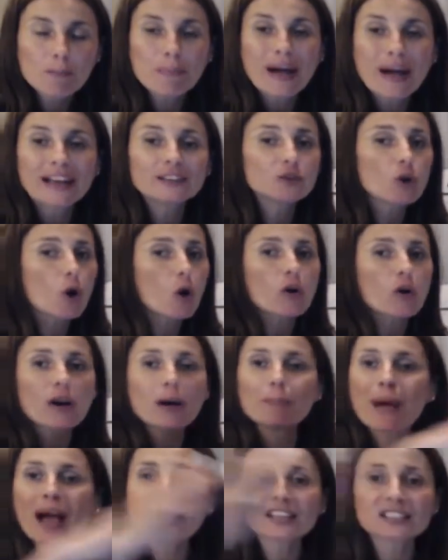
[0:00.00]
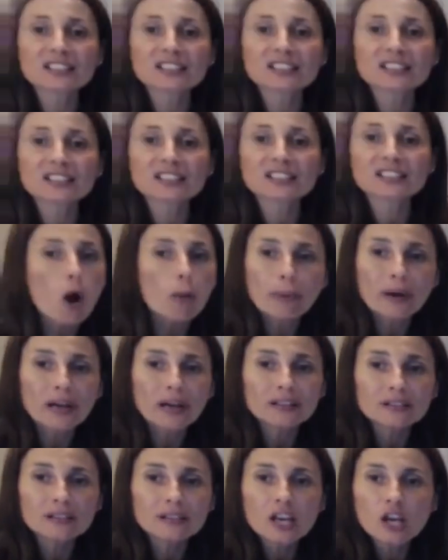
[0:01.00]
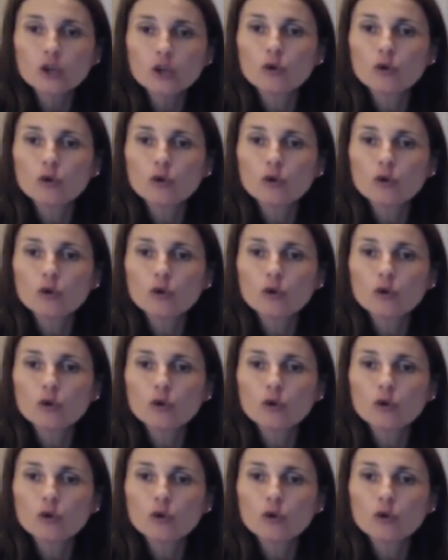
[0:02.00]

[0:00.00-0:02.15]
Pandora box is open,